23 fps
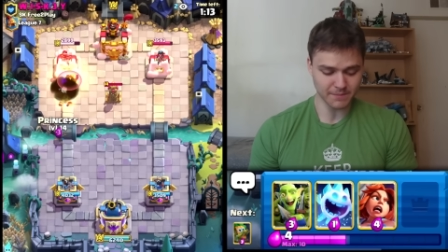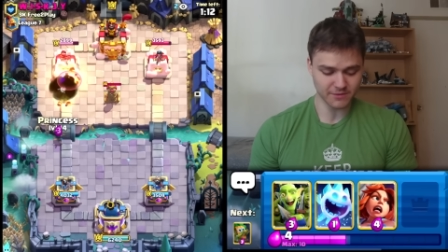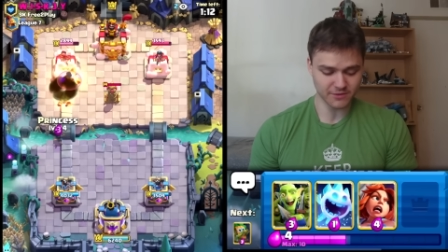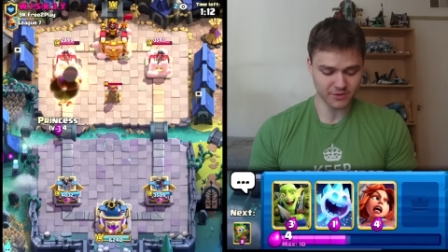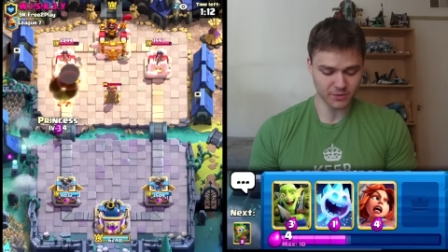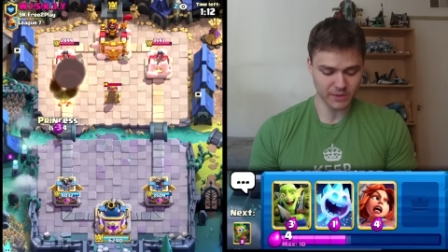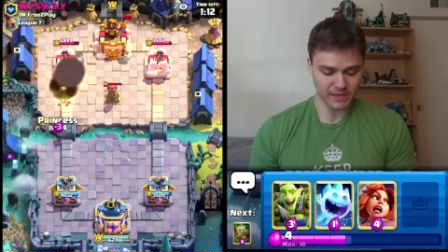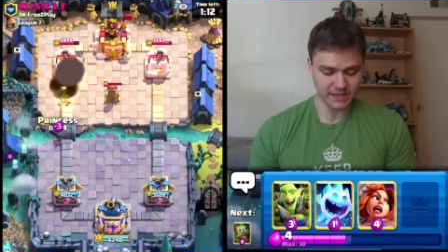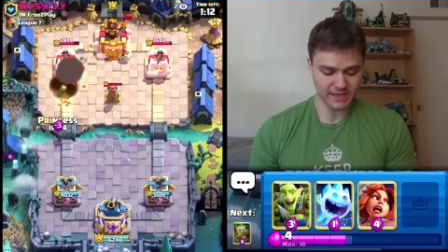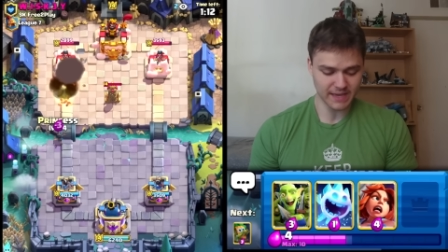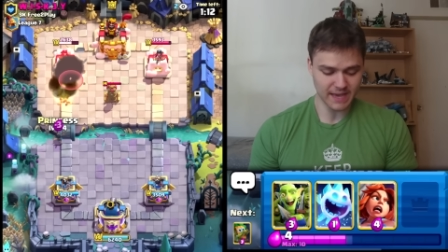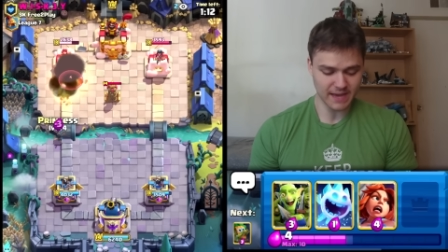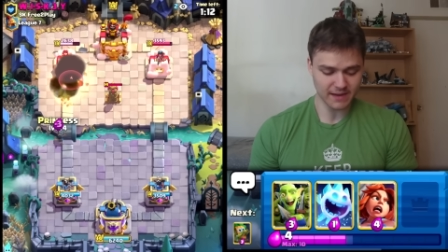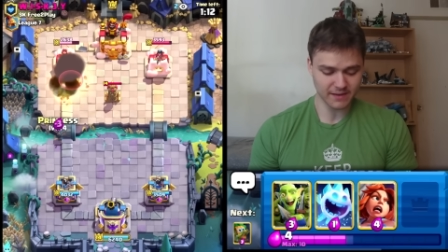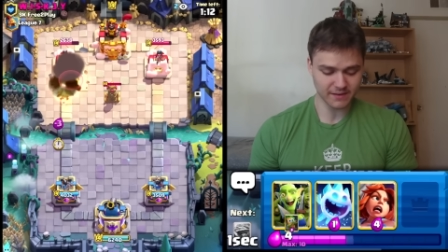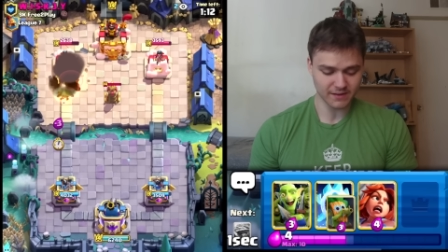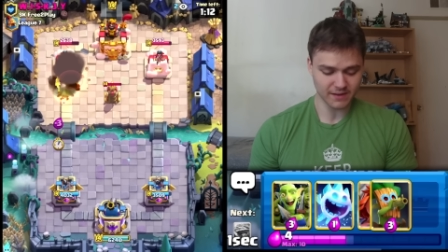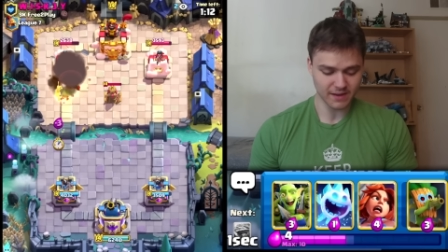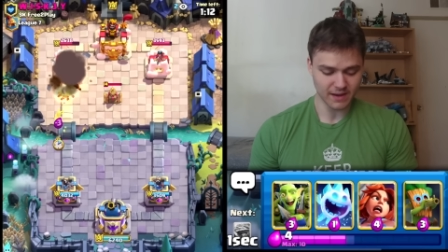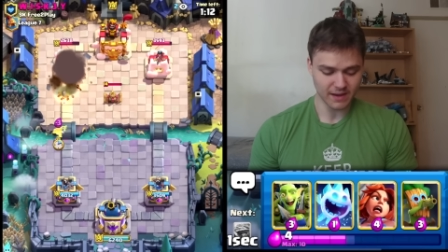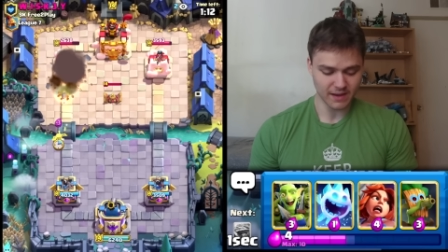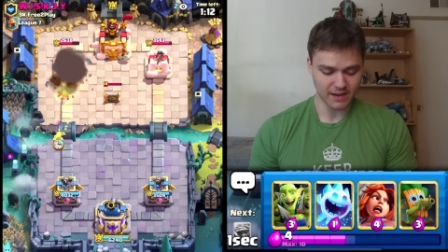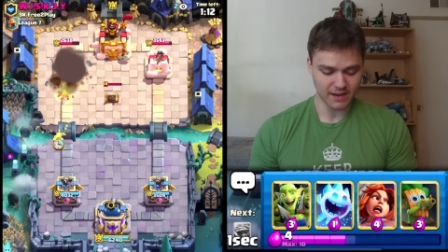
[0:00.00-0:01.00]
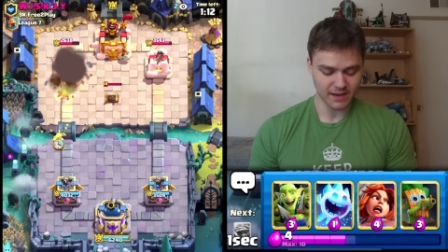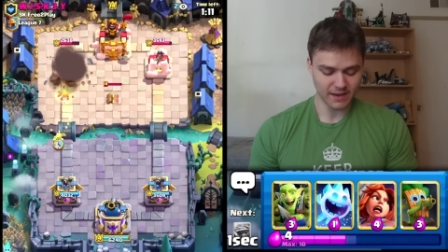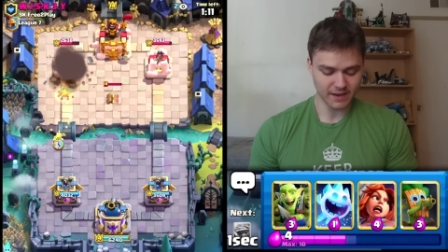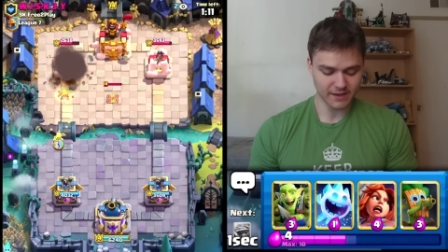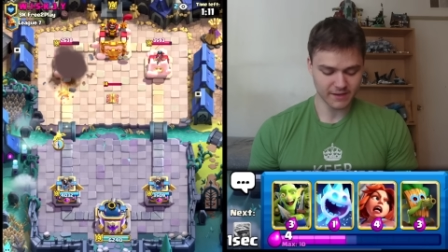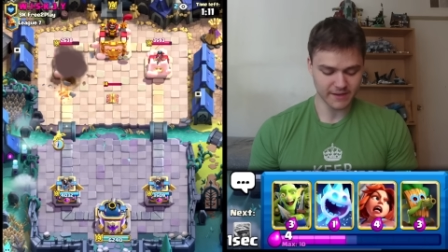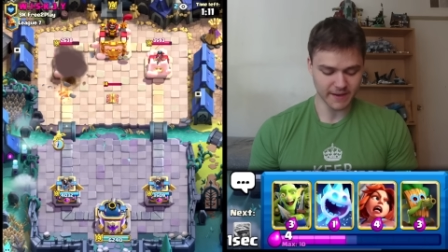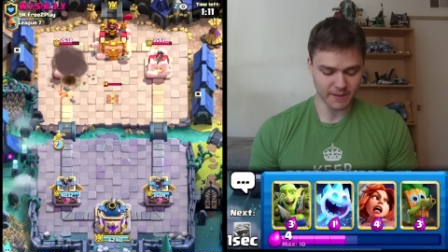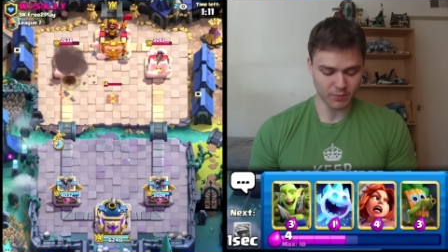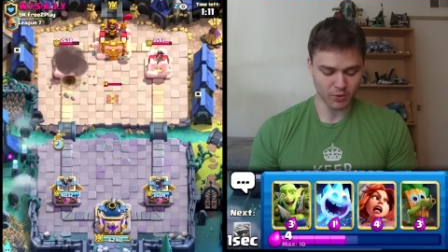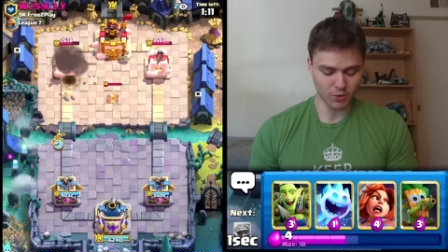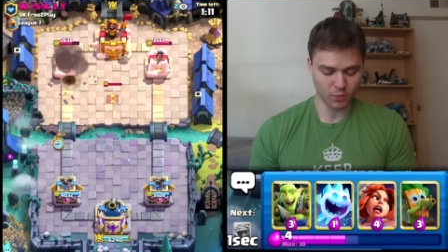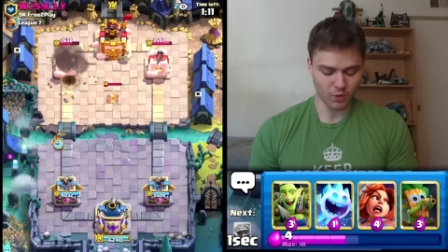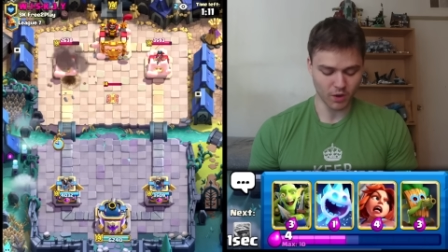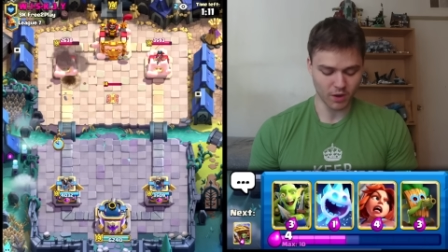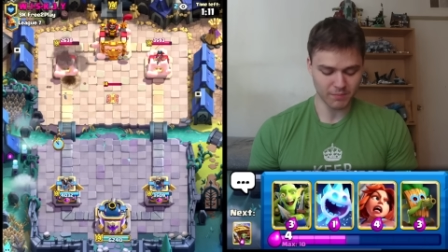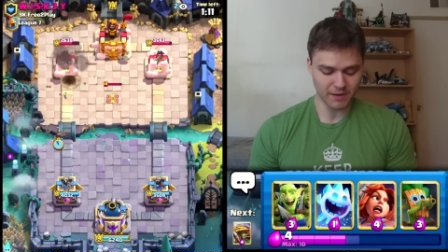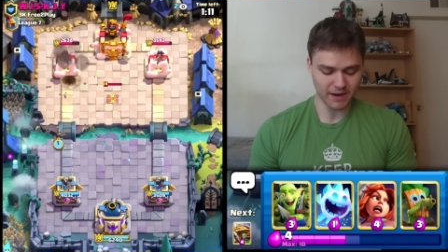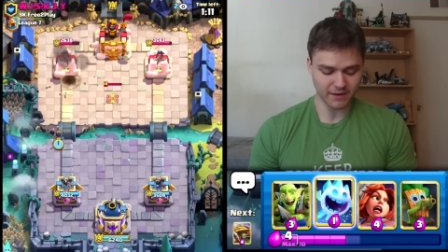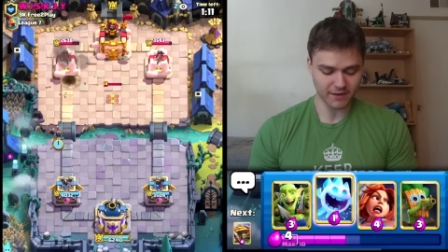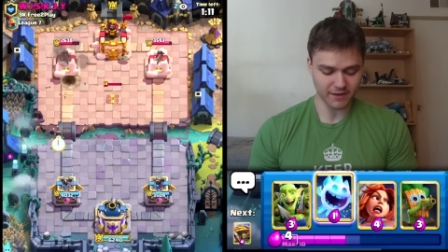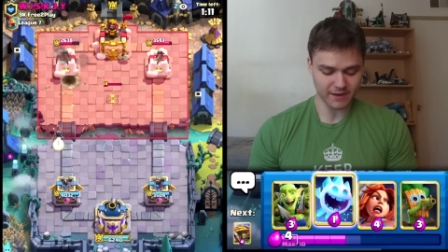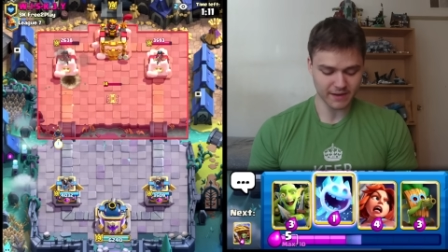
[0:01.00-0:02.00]
so we get a double wall
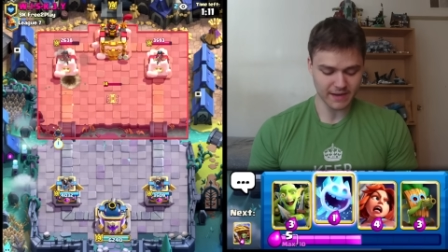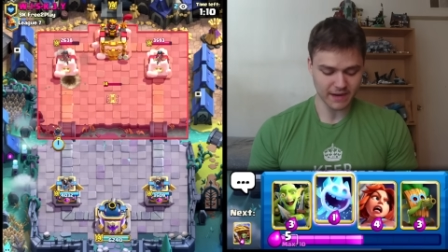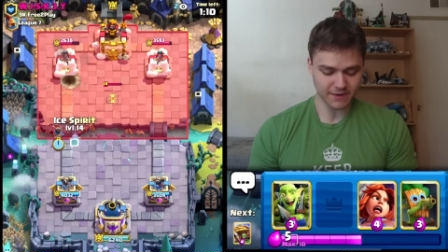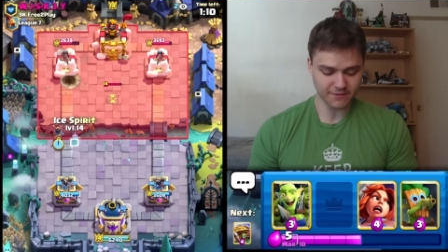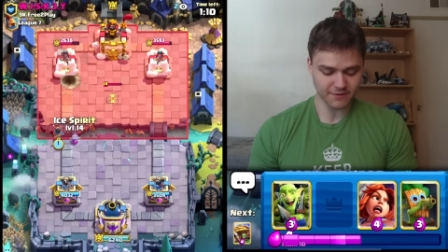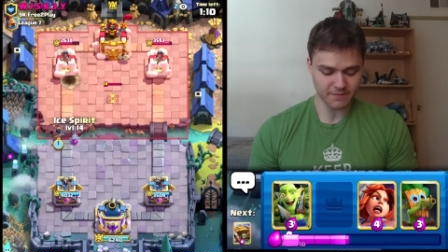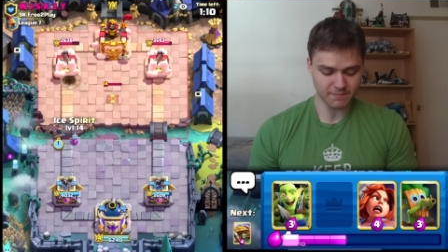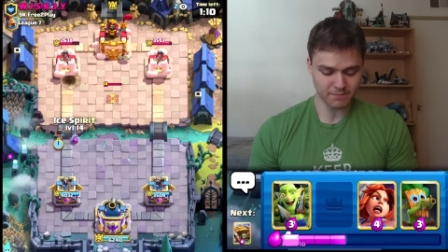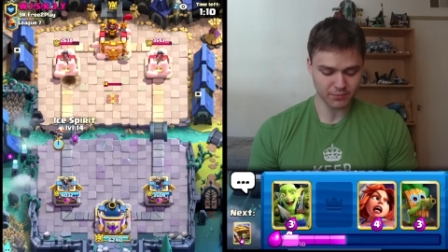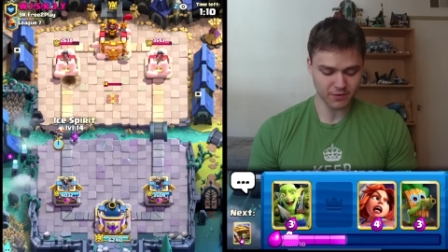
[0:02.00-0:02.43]
breaker connection.